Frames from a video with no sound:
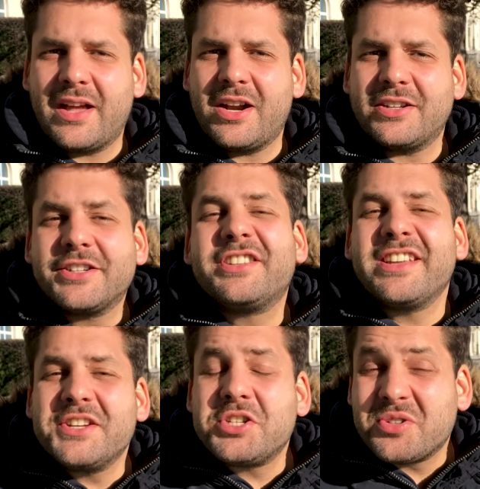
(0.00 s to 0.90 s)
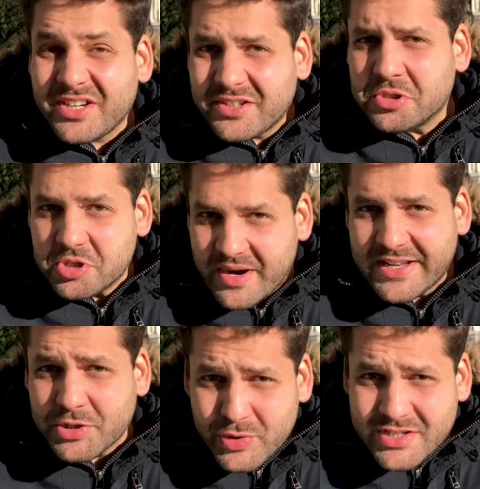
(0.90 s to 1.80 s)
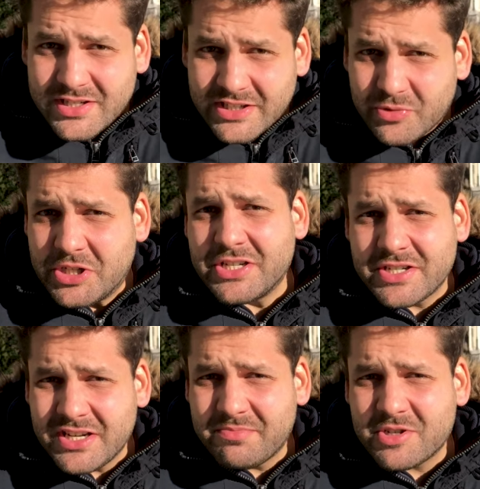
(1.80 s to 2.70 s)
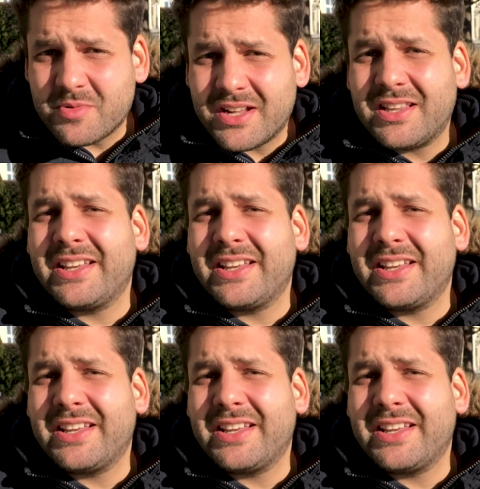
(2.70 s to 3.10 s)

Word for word: Another dish you need to try in Switzerland, which is cheap as well,